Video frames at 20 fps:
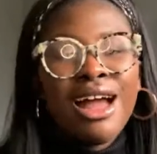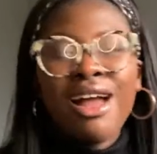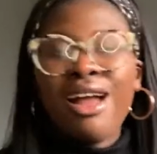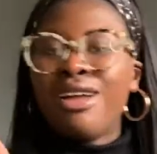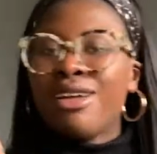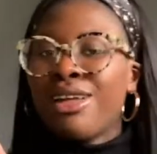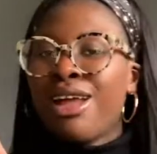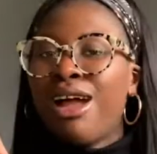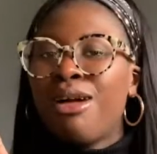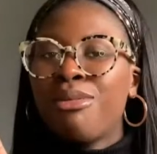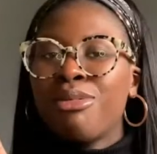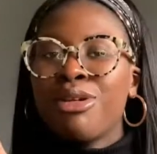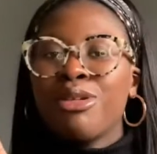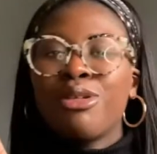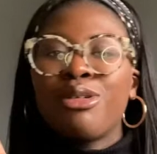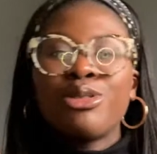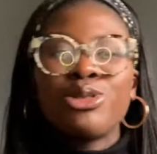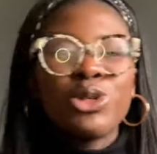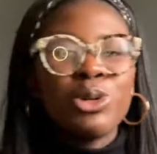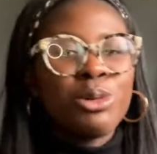how have I
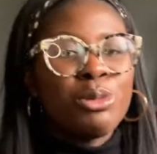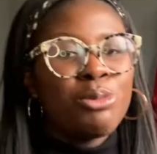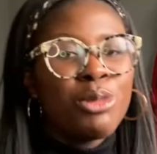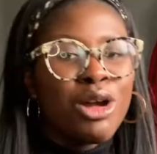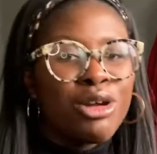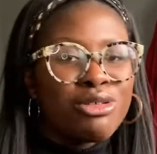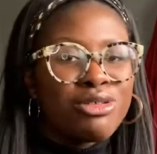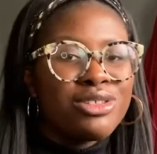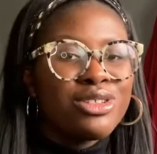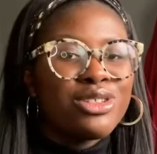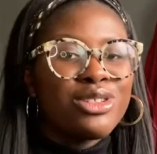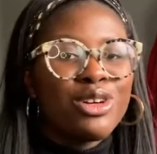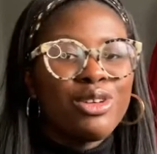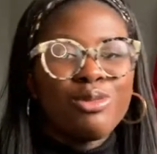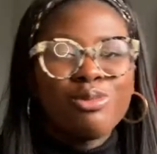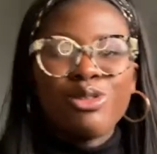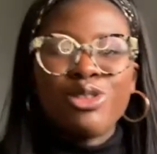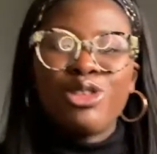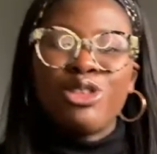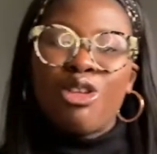got a job at
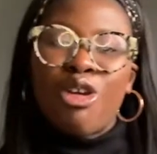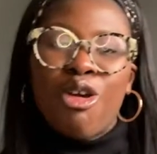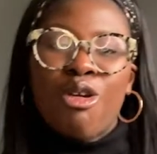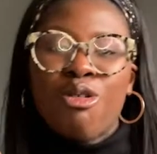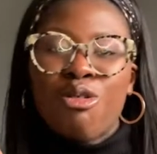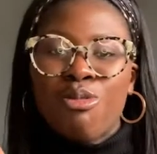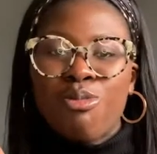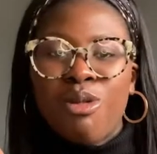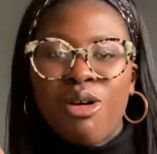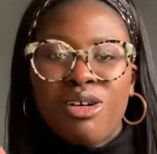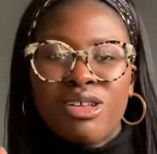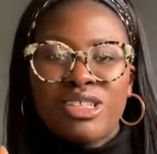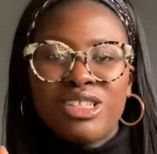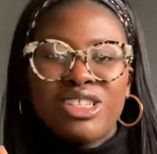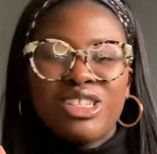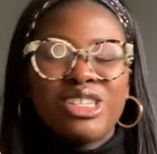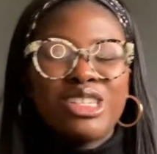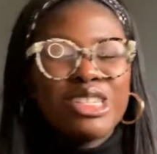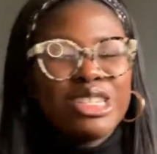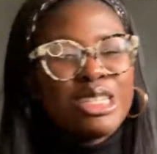Microsoft with no
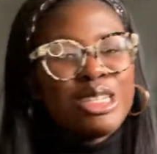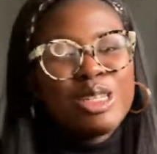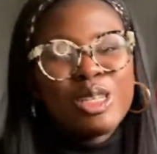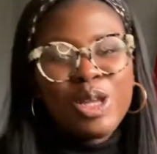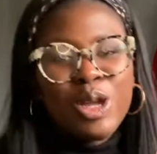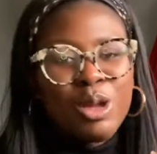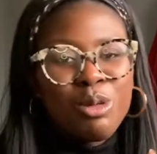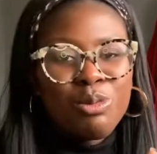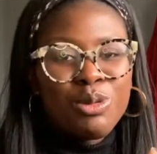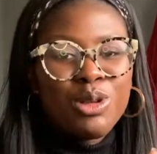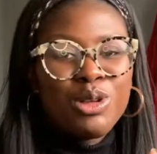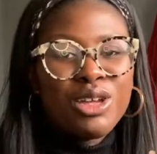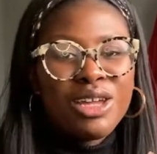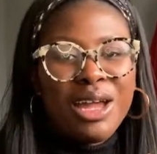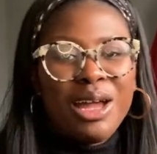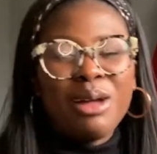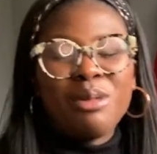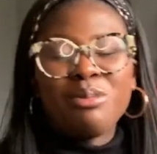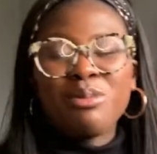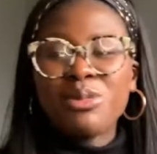masters and no boot
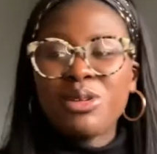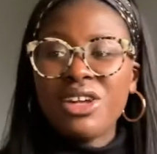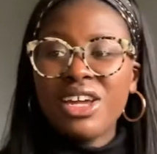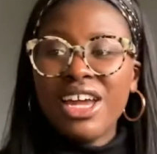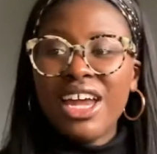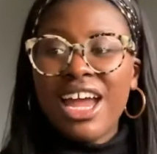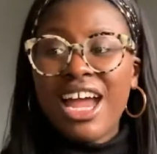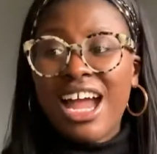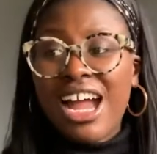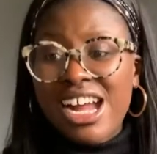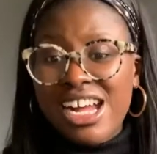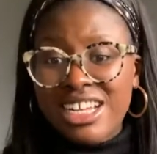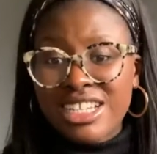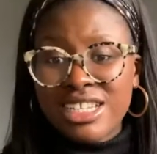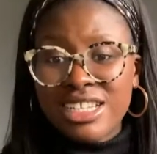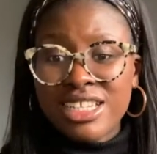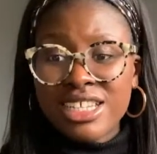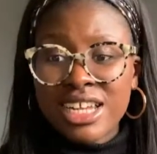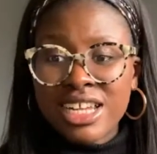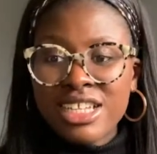camp?
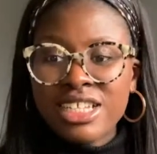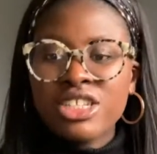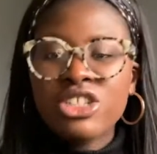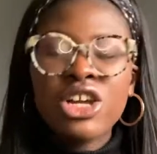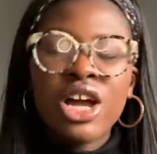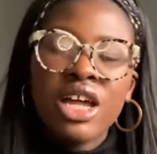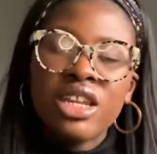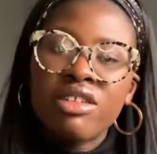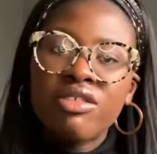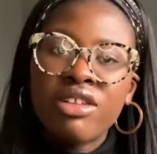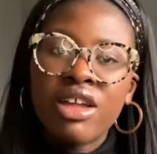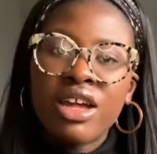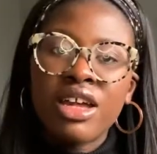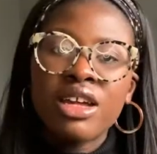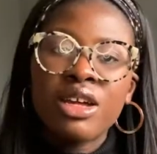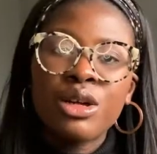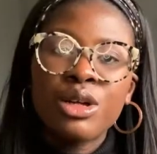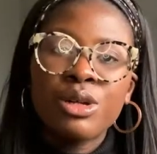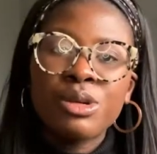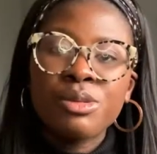And it's kind of
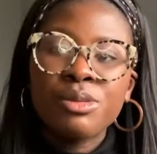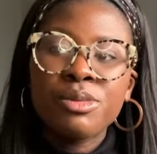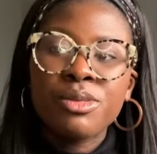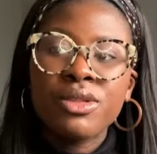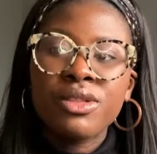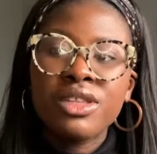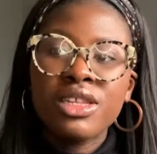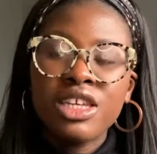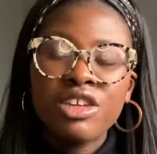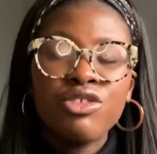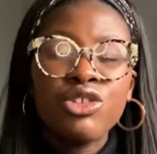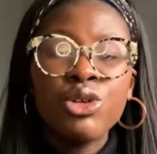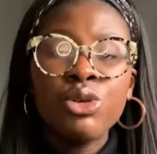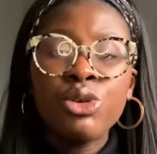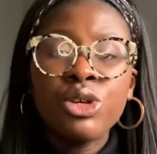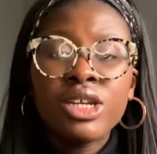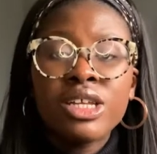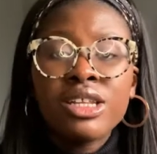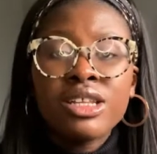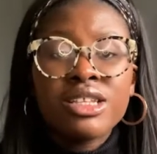like, if
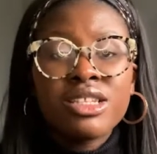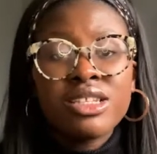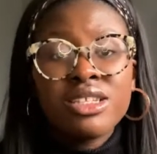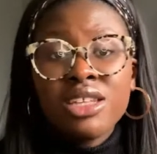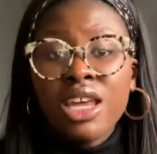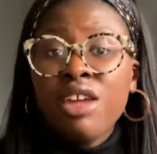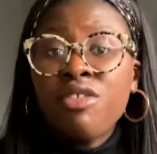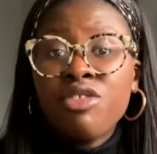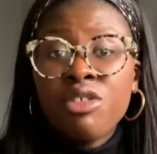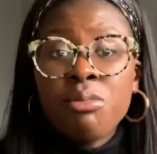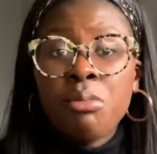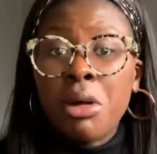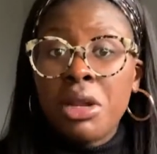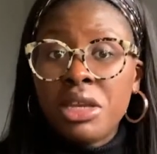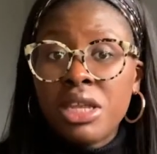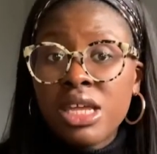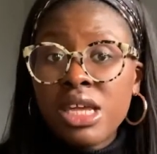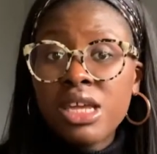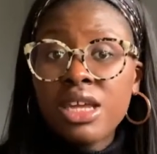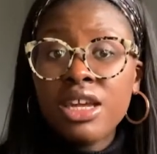you can save the
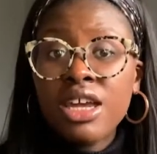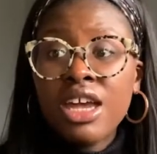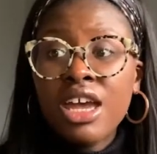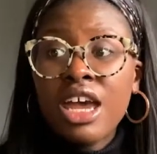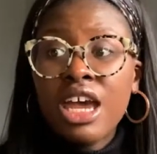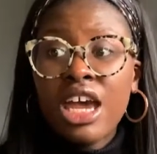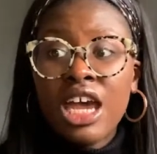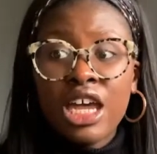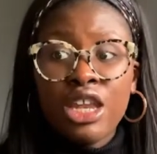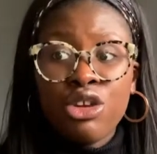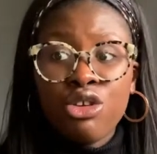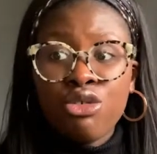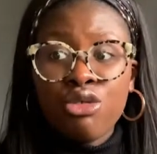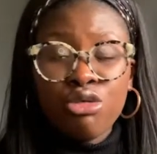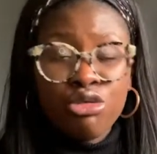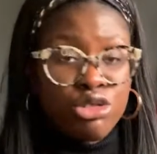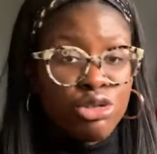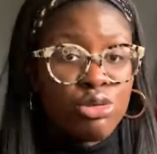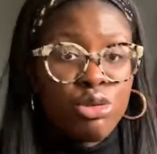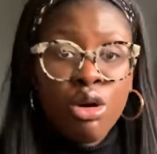money and
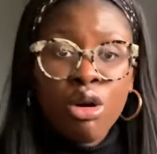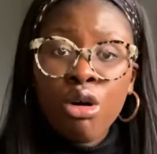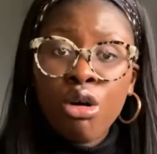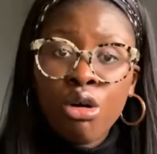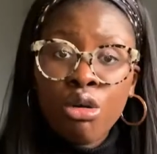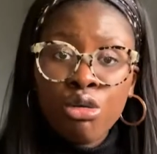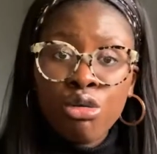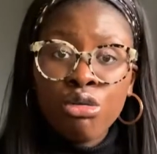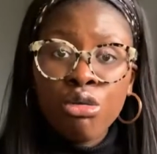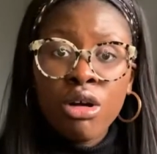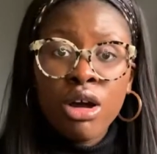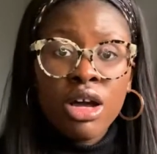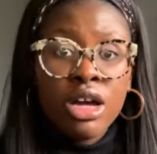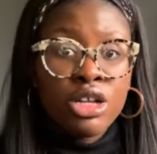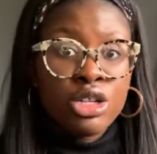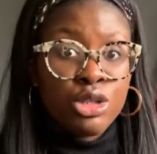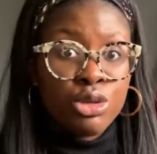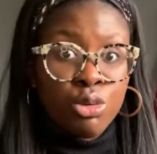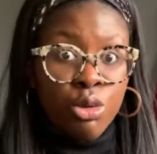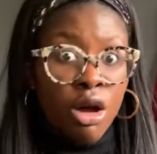not do a whole
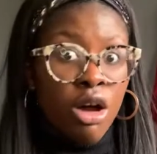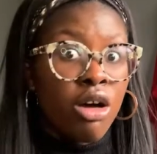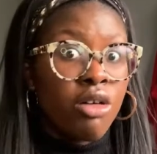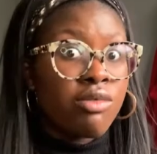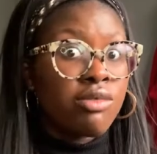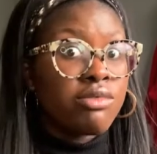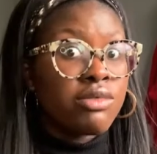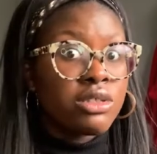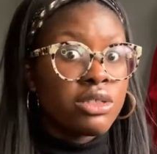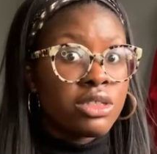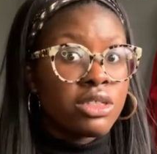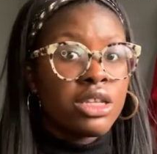12